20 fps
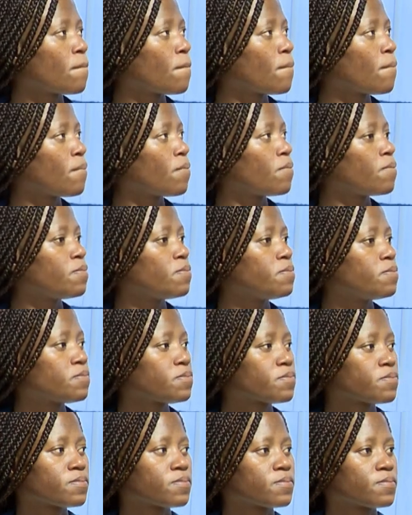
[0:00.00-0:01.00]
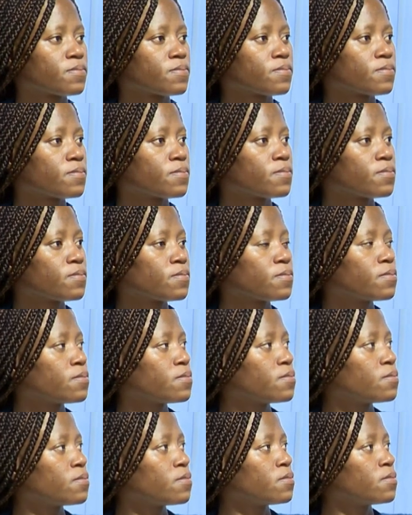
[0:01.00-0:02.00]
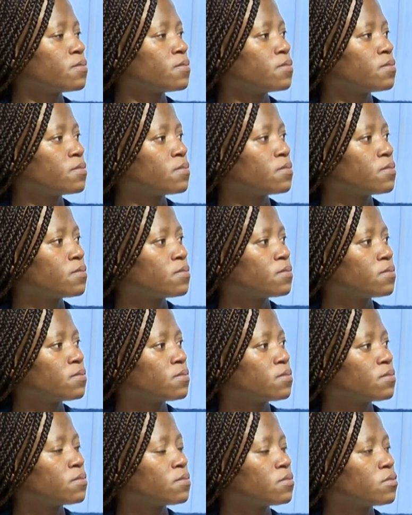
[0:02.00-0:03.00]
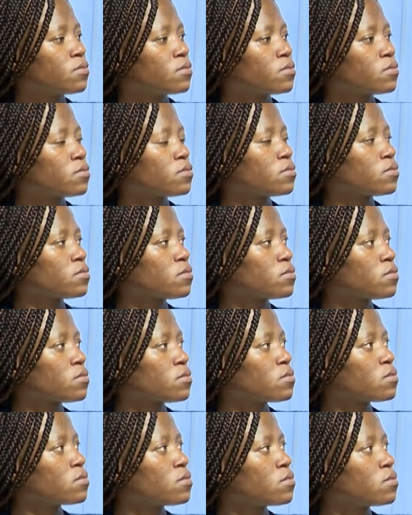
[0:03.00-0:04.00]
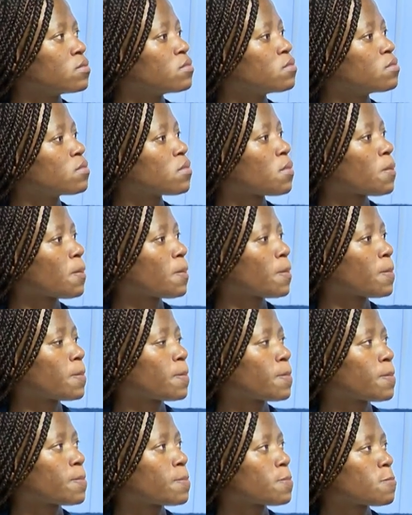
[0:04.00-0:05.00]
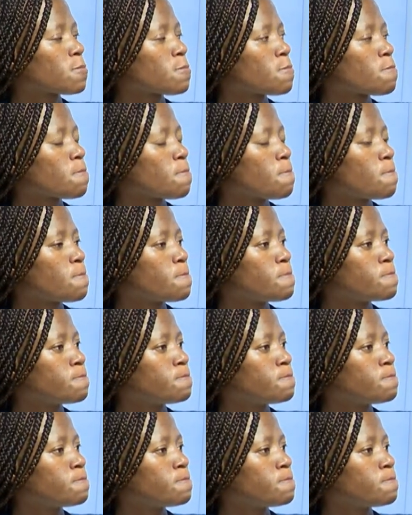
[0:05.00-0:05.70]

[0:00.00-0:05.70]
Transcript: (silent)